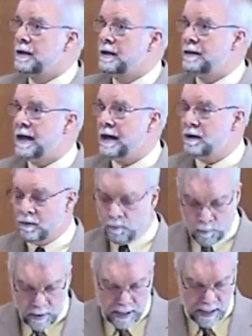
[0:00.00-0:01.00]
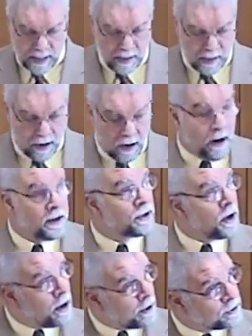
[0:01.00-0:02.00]
that we aren't
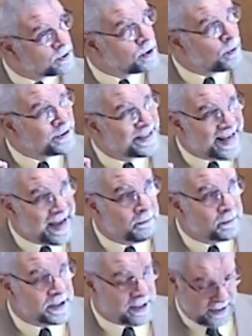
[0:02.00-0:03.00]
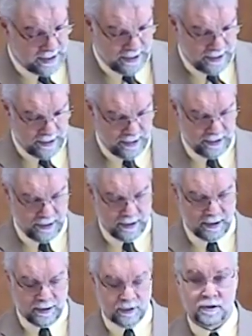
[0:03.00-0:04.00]
also tempted
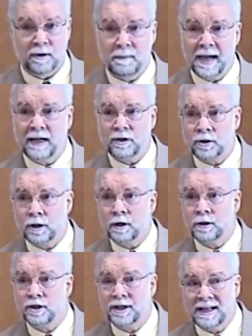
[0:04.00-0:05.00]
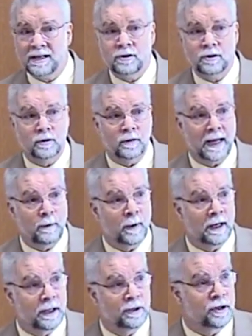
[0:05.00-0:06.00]
to make church into a
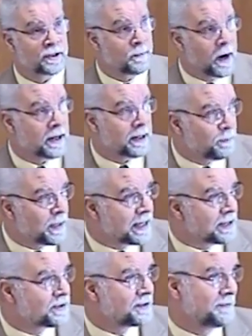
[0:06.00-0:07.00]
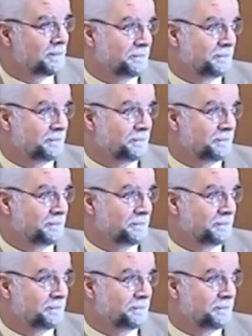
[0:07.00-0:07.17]
religious marketplace.